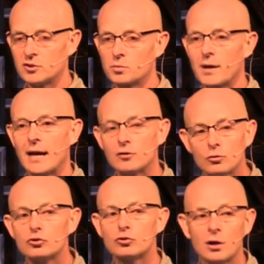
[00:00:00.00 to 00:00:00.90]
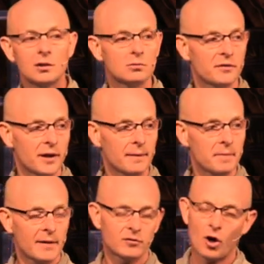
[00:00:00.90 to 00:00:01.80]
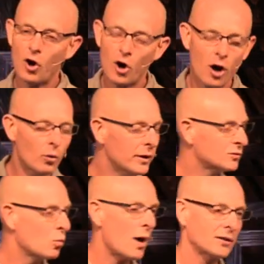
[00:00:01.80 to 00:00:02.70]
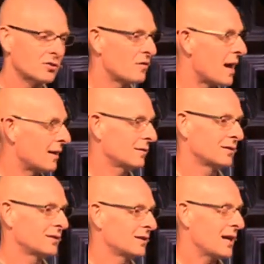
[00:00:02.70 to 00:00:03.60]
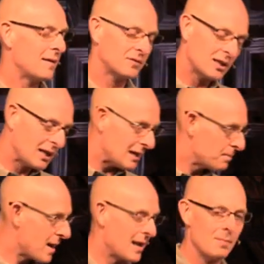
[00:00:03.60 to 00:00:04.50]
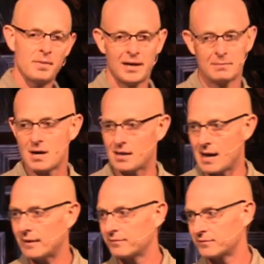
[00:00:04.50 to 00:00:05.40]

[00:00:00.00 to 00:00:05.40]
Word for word: but I do struggle with that. I have to always watch that. I have to keep that at bay in my life.